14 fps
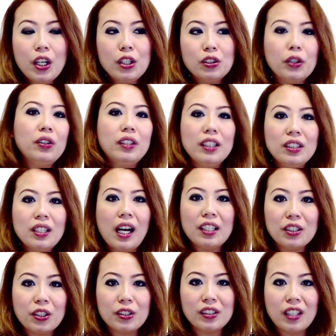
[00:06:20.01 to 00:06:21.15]
So you need to
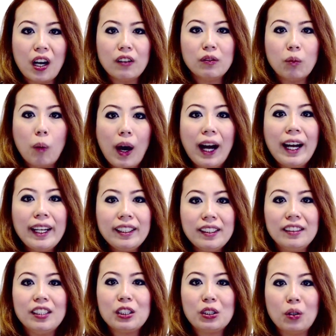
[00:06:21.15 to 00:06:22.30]
ask yourself why
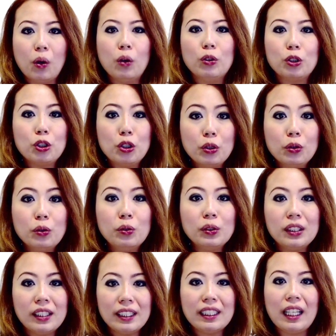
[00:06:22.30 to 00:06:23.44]
did the soul choose
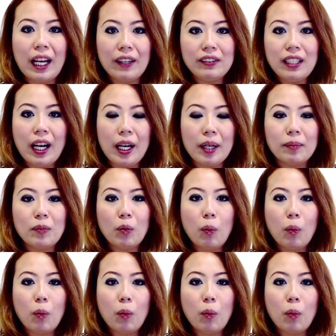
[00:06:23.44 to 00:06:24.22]
this lifetime?